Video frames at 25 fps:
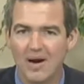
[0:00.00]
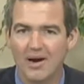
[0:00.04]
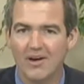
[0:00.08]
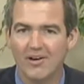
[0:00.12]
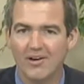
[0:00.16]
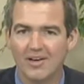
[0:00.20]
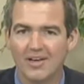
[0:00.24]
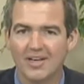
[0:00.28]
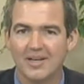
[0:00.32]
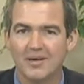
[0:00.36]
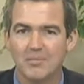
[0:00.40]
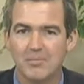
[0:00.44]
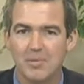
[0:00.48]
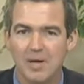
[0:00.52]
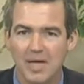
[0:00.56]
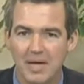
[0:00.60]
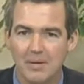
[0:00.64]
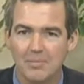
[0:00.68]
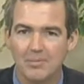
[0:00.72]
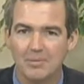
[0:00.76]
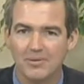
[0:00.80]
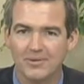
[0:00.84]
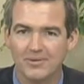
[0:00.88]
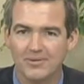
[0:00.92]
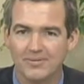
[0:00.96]
American
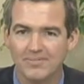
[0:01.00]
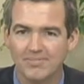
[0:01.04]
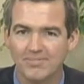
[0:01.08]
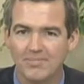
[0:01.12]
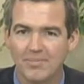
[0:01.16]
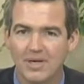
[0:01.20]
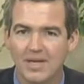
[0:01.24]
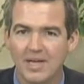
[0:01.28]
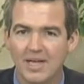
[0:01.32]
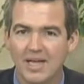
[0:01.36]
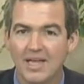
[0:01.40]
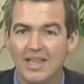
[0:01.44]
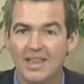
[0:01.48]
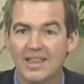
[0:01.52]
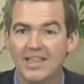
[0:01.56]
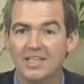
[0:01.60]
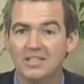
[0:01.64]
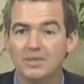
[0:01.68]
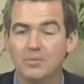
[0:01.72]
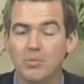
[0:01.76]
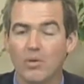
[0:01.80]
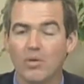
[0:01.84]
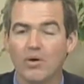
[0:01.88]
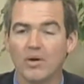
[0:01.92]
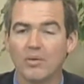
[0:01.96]
People.
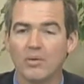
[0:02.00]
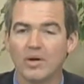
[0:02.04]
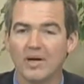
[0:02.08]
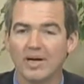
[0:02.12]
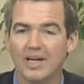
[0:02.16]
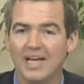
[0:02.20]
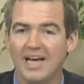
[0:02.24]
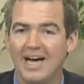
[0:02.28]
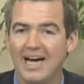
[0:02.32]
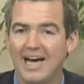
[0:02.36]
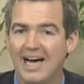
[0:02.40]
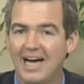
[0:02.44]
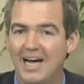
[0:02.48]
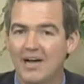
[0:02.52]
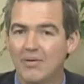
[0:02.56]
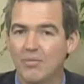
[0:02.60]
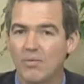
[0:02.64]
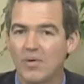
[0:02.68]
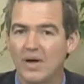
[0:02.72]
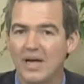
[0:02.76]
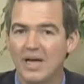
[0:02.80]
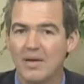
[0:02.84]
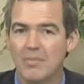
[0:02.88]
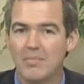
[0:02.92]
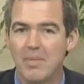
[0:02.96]
This morning we're at
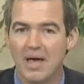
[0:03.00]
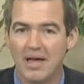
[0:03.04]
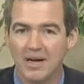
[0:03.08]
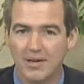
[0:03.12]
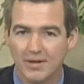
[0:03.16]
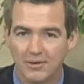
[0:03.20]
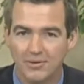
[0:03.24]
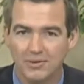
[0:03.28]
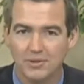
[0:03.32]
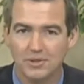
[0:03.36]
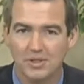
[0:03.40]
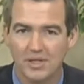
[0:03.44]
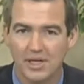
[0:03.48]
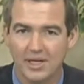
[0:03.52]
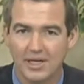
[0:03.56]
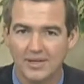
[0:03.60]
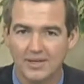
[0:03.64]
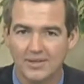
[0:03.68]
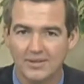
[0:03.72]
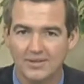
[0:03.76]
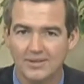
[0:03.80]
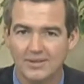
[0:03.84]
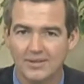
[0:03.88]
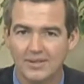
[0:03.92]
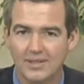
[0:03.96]
Conway Medical
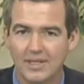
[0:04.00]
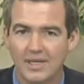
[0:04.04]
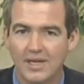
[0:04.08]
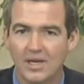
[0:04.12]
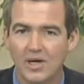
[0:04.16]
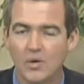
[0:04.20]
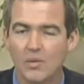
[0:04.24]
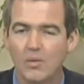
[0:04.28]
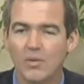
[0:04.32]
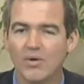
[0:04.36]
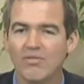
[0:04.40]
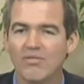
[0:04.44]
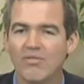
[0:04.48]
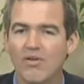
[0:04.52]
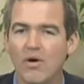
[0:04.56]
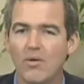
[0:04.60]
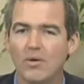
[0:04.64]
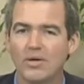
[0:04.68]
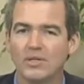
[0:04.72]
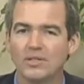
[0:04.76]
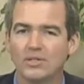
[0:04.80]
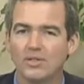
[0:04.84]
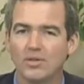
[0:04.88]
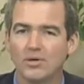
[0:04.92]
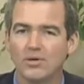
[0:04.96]
Center. We're
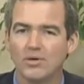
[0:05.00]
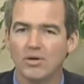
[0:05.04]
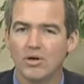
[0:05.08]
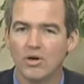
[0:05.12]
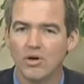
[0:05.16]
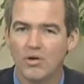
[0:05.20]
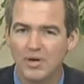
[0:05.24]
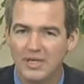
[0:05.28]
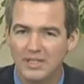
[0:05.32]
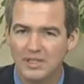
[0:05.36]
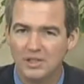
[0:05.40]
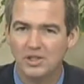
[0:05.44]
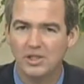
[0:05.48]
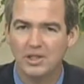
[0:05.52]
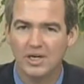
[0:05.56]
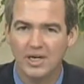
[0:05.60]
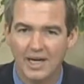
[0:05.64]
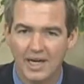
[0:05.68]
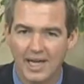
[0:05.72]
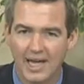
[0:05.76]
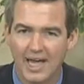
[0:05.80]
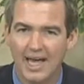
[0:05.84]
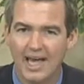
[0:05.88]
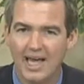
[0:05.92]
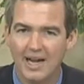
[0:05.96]
focused on Christian
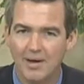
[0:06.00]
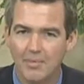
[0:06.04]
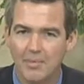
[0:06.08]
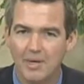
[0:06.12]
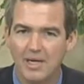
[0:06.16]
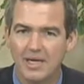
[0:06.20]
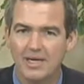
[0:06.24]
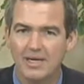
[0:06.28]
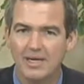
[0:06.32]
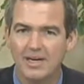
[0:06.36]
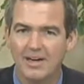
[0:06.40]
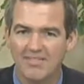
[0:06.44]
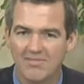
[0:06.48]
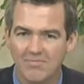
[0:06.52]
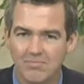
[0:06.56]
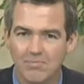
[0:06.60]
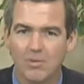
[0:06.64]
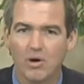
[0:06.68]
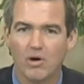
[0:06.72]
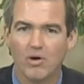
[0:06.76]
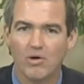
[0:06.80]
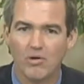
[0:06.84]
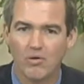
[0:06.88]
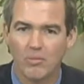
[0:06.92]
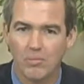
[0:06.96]
Academy of
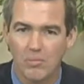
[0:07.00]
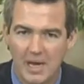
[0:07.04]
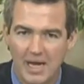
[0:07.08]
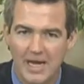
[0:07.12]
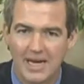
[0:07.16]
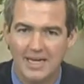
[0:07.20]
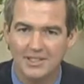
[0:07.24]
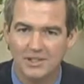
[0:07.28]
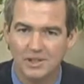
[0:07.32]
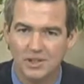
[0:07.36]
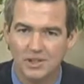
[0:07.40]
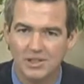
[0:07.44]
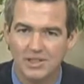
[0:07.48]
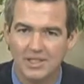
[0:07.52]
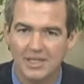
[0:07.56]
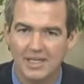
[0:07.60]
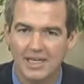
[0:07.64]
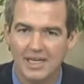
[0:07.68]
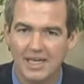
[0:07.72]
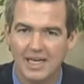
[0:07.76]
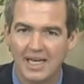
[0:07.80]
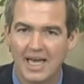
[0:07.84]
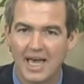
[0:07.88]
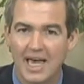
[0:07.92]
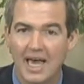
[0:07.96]
Myrtle Beach,
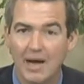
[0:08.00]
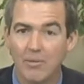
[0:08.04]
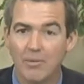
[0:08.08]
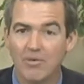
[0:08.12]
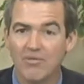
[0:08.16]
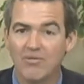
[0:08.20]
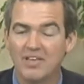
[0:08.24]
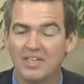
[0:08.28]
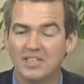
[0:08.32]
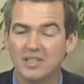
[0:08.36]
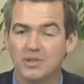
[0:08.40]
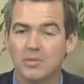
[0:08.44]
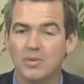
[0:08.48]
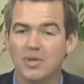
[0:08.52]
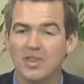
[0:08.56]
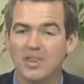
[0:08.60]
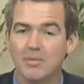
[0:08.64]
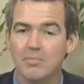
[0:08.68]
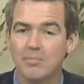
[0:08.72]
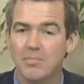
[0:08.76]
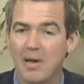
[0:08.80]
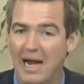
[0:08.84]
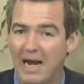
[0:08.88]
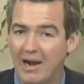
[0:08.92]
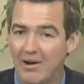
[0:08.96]
and we're visiting with
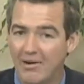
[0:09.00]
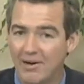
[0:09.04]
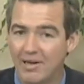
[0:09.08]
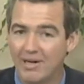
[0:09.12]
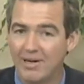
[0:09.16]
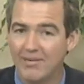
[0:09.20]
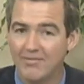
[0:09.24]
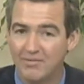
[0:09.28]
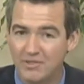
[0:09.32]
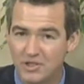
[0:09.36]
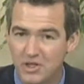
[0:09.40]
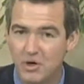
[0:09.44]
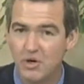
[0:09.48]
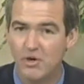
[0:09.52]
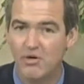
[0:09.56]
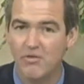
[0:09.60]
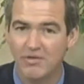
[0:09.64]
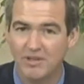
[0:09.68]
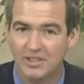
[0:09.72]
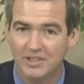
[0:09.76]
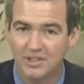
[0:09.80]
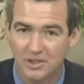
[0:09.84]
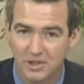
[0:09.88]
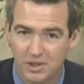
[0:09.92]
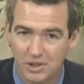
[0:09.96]
the parent of 2
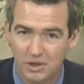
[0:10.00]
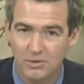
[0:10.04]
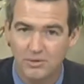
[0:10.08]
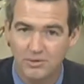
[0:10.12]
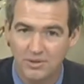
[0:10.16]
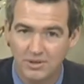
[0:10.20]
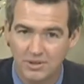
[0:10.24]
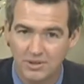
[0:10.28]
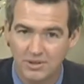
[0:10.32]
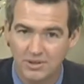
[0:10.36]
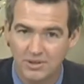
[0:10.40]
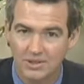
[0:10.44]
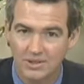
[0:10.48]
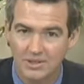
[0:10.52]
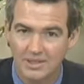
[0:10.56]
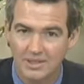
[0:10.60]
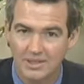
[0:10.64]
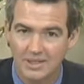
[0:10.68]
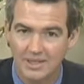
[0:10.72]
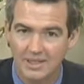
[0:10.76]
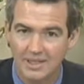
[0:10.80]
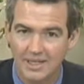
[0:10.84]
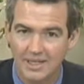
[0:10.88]
of its students,